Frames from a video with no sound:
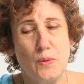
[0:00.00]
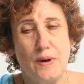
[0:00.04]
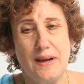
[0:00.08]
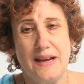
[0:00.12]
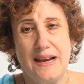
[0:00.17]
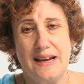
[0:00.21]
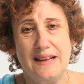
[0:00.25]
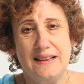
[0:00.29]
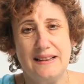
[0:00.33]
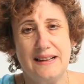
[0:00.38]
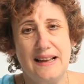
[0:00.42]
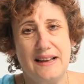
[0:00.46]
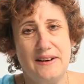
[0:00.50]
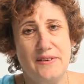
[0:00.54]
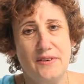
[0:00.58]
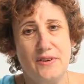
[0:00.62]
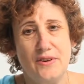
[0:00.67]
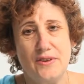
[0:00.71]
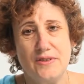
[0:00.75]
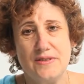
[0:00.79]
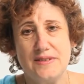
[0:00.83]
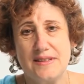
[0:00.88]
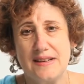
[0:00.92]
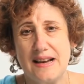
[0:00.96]
We get
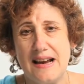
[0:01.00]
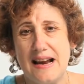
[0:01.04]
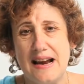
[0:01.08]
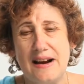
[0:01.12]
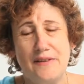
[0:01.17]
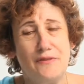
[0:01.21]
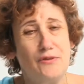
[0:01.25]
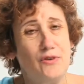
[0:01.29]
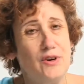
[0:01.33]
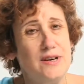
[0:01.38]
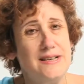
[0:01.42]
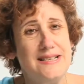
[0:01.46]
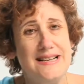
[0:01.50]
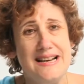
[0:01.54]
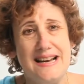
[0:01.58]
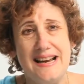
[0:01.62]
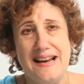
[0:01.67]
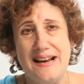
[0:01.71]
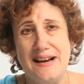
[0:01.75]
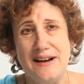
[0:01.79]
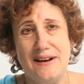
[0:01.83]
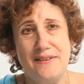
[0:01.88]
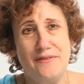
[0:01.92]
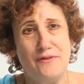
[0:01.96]
letters every
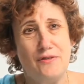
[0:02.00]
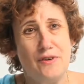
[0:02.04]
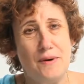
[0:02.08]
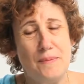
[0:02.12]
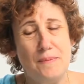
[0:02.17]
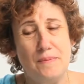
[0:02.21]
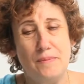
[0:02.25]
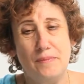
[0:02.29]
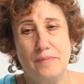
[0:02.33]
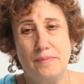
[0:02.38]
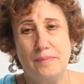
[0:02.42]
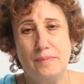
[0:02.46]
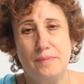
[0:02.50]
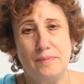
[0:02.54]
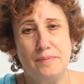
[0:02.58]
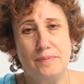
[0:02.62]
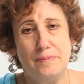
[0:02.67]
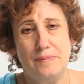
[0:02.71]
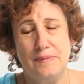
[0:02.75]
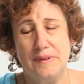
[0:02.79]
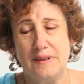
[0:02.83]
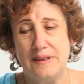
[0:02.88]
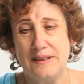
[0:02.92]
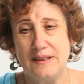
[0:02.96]
day from
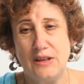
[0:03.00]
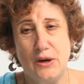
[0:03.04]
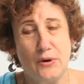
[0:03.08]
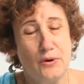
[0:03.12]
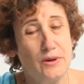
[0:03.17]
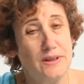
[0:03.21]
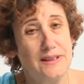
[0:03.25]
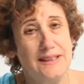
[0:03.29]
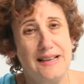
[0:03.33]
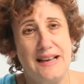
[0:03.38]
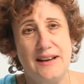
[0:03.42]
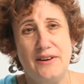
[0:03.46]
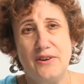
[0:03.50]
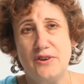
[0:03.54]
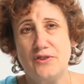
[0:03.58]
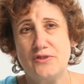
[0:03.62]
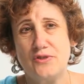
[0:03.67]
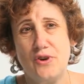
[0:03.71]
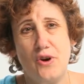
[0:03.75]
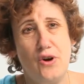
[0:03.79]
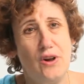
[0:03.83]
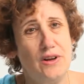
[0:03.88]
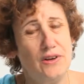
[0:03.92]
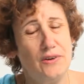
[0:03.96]
local letters
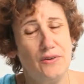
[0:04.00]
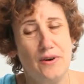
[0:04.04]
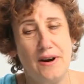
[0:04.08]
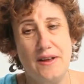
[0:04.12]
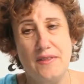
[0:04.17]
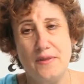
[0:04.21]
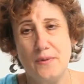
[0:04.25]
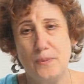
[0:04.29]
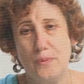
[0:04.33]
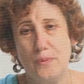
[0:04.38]
all around the